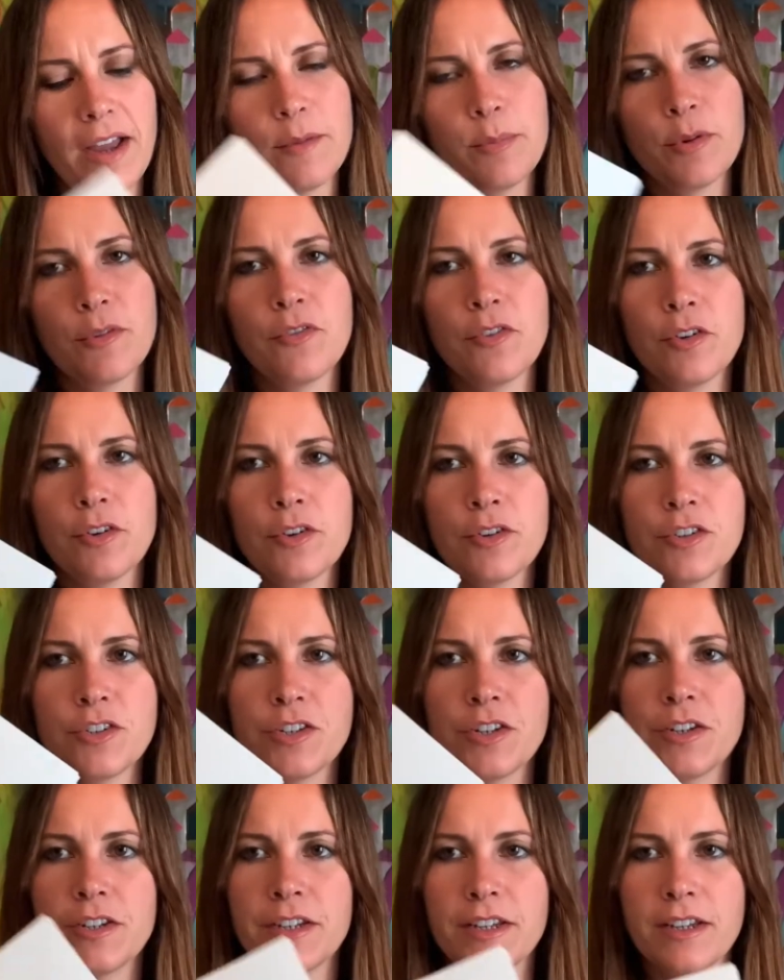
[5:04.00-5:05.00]
prefer
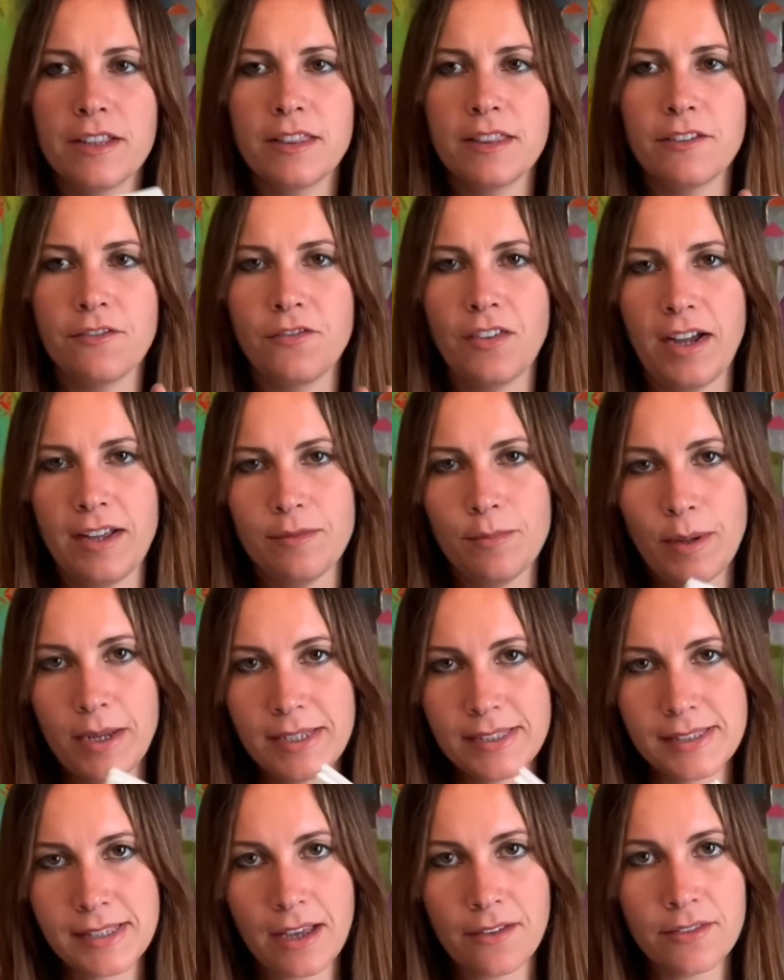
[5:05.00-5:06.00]
you to get the
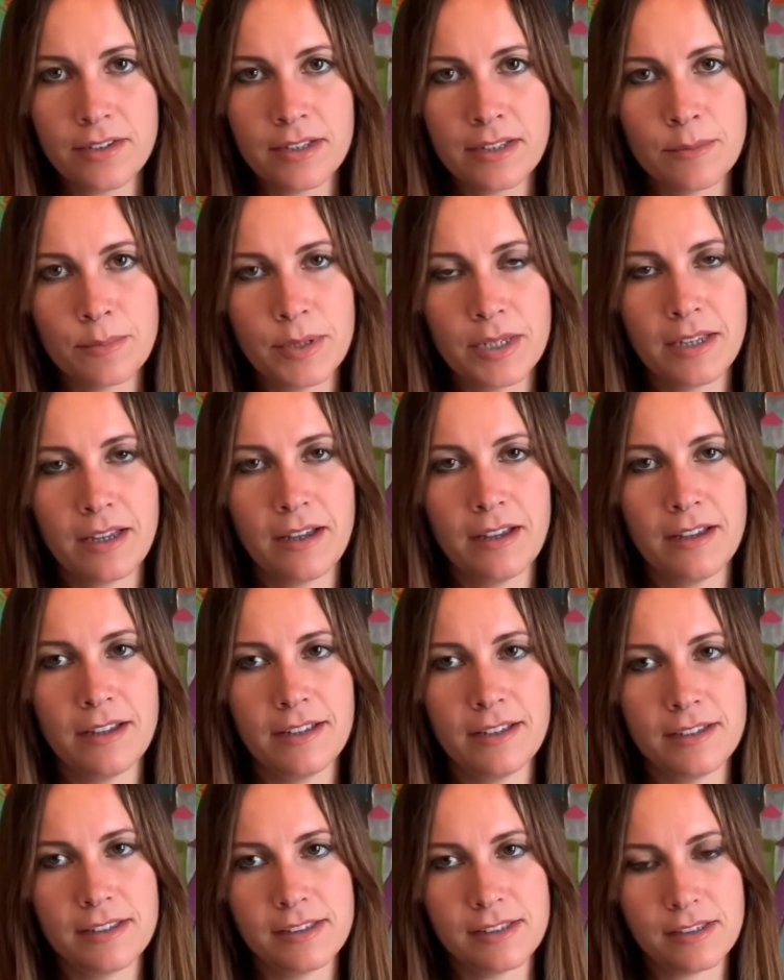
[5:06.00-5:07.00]
5x7
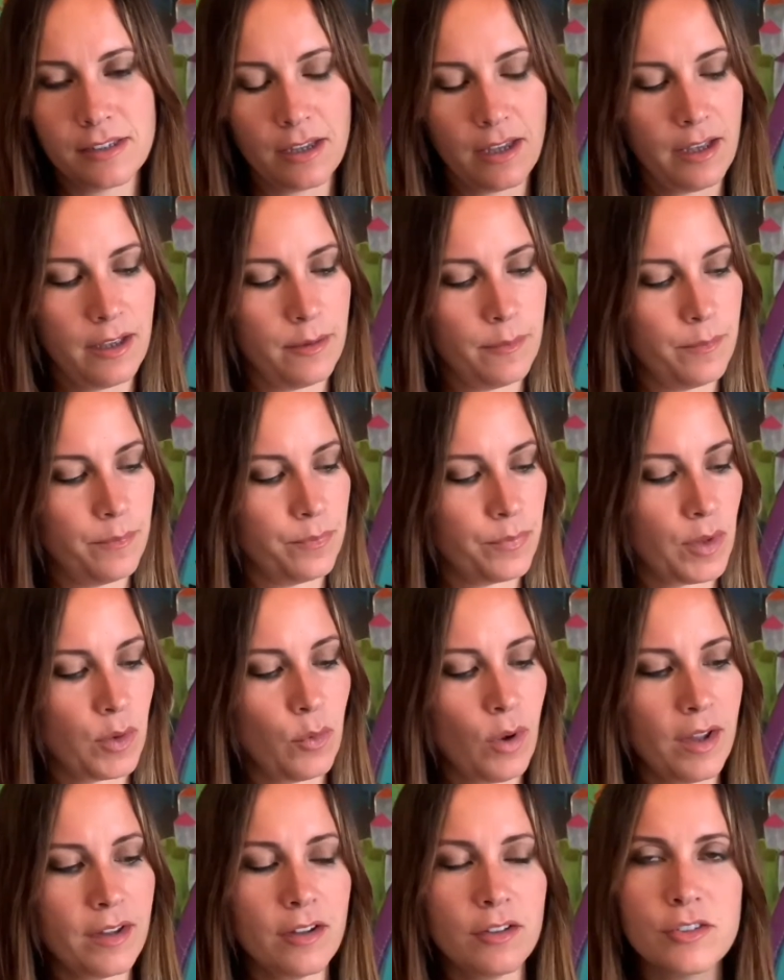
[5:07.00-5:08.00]
because
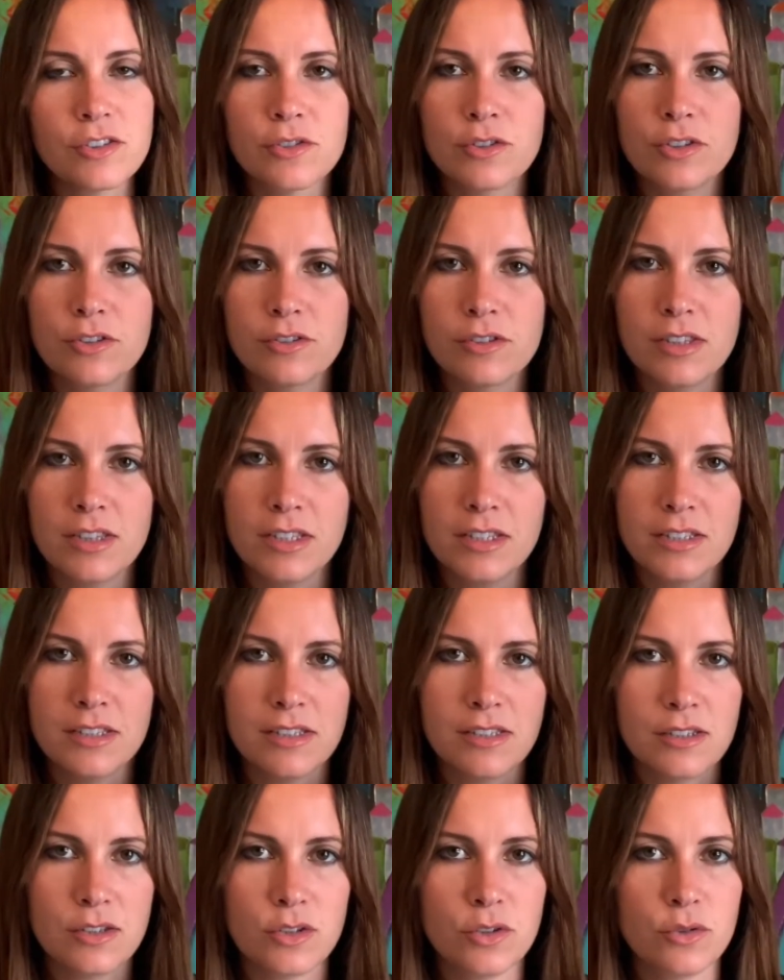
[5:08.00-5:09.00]
I also use these
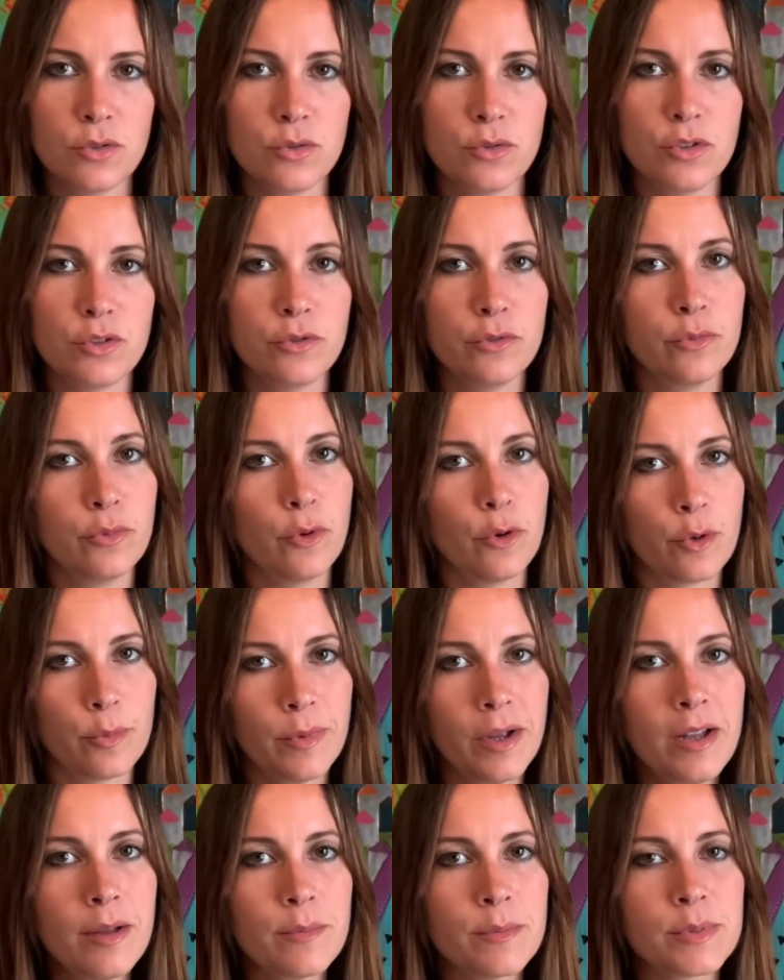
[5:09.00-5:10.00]
to do
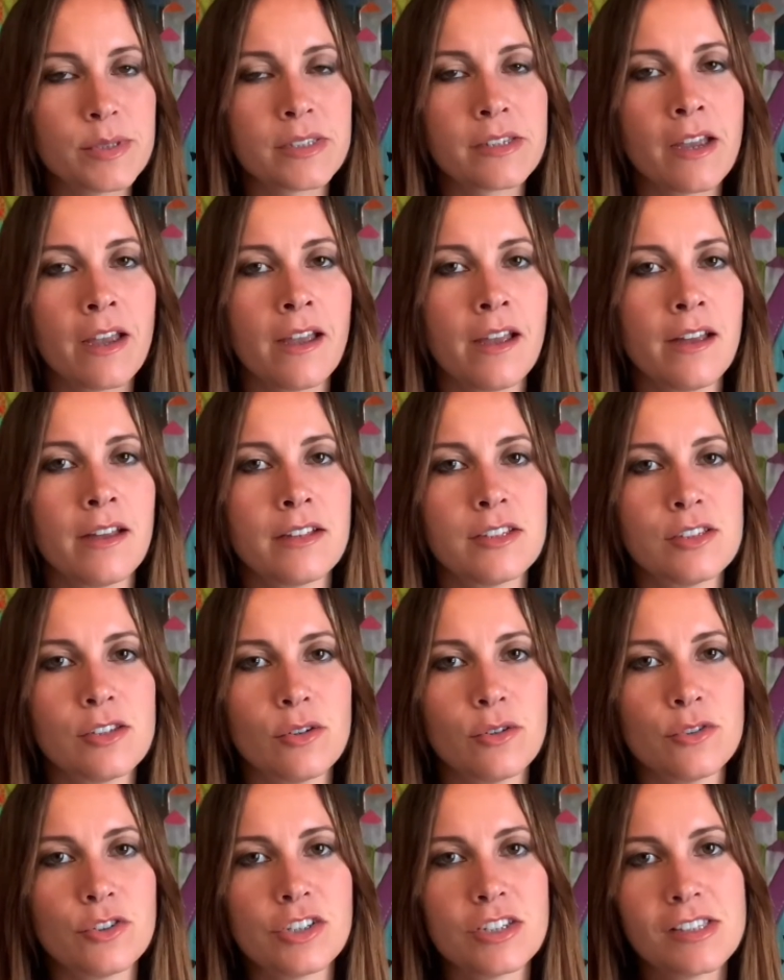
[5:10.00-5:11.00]
warm-ups.
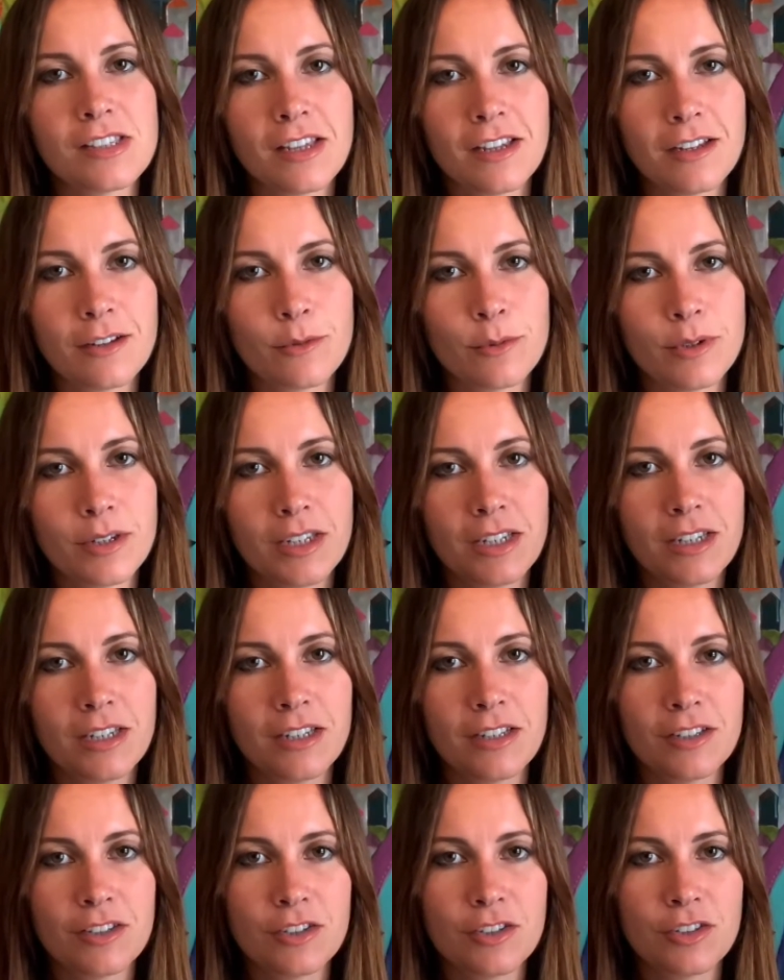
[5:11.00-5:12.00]
So just like
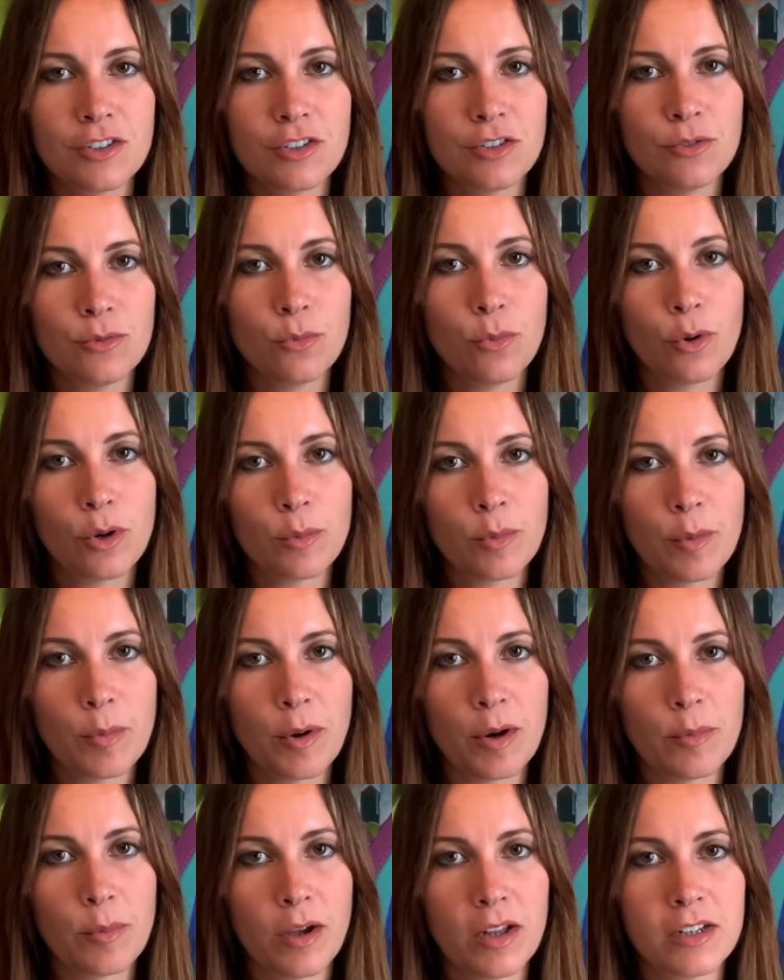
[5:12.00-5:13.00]
we warm up
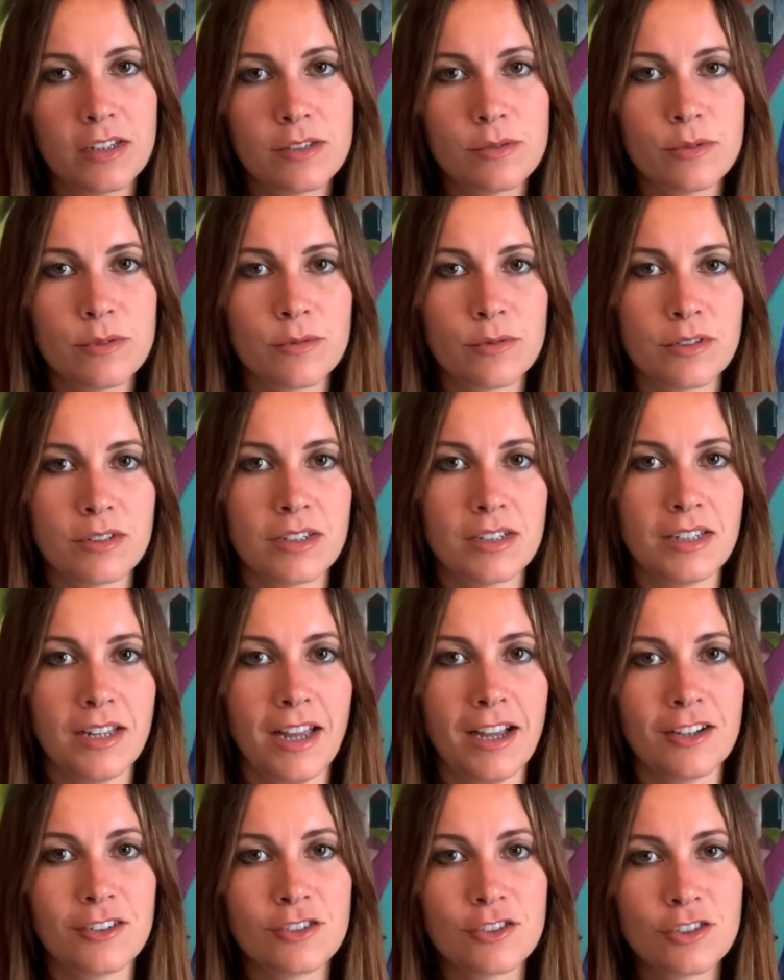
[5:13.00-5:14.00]
our bodies when we're going to
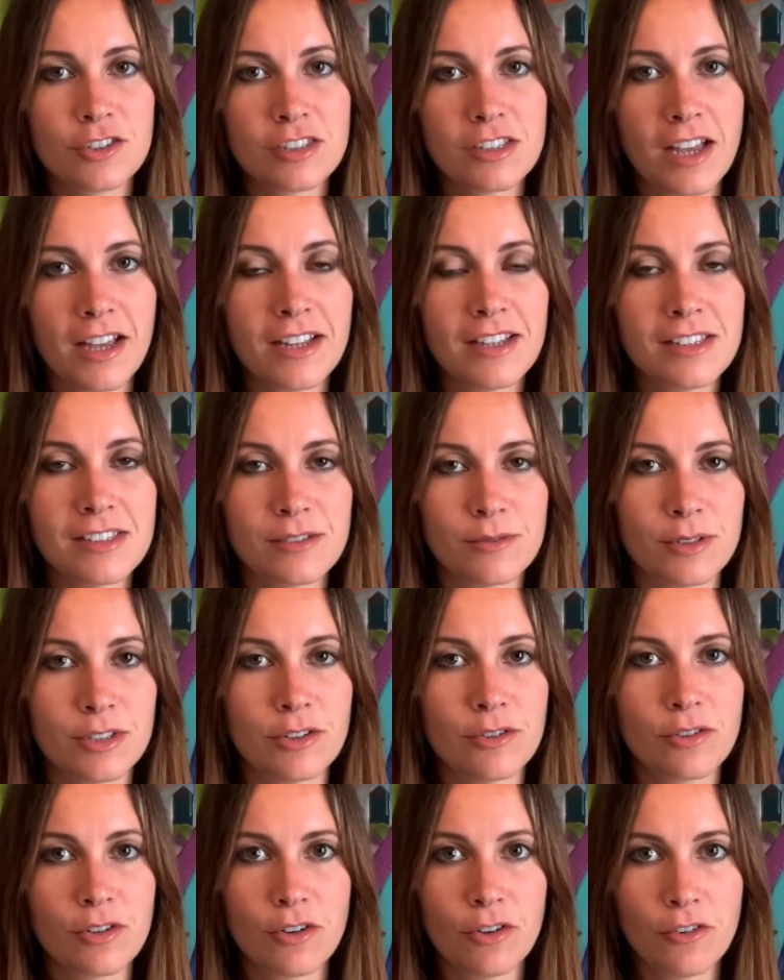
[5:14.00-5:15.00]
exercise and we
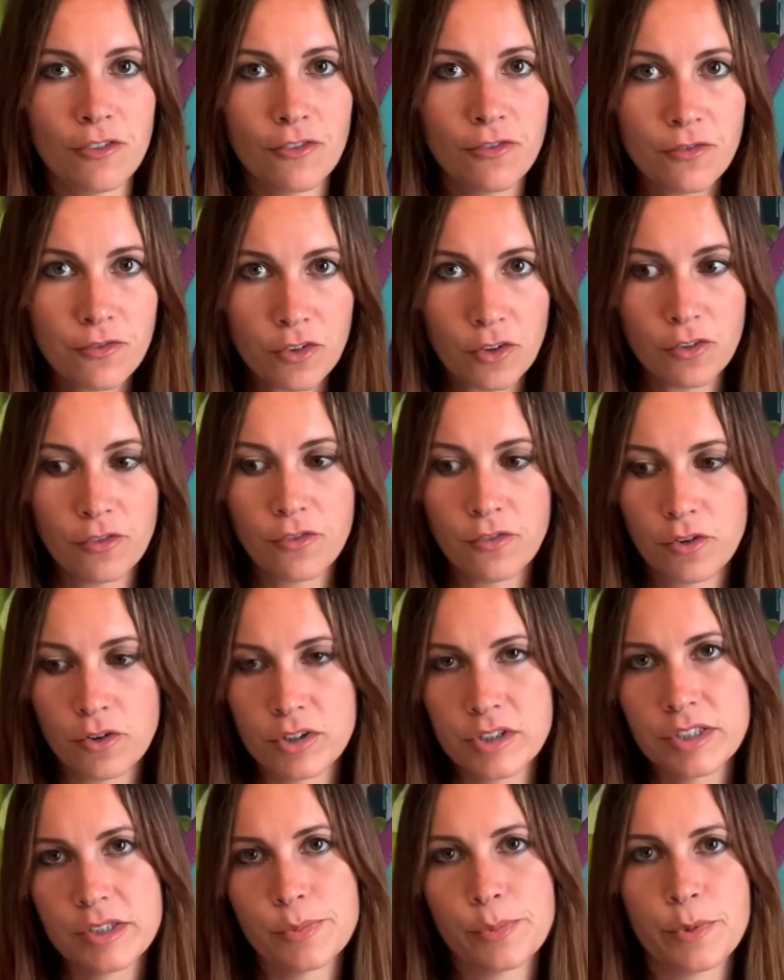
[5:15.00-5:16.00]
don't go full
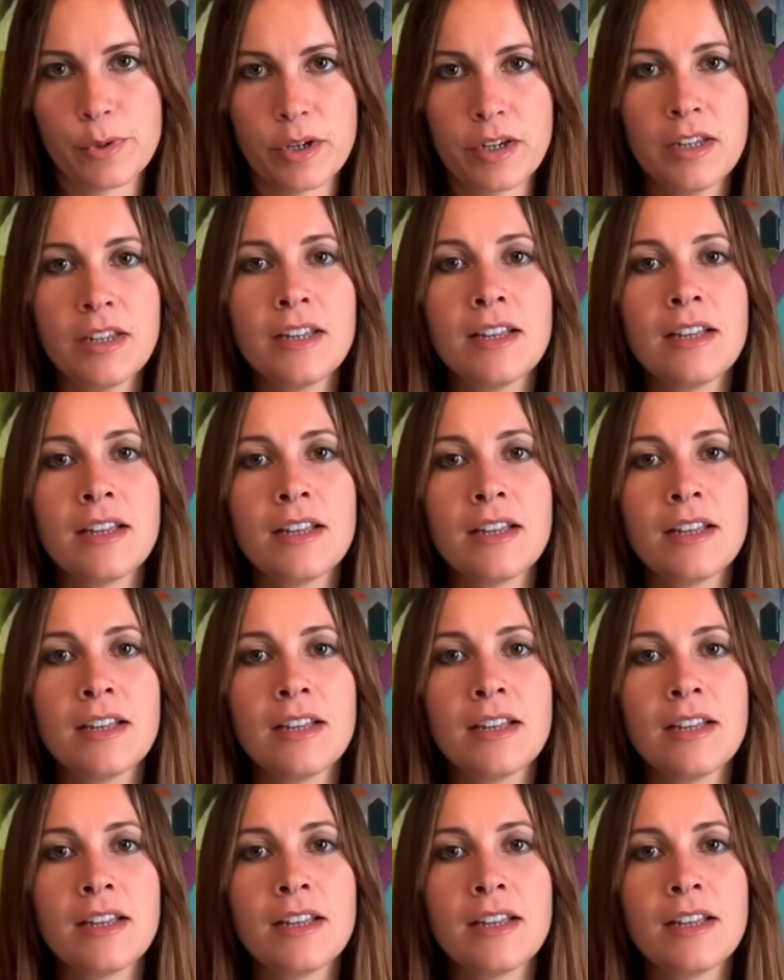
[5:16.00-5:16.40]
force sprint,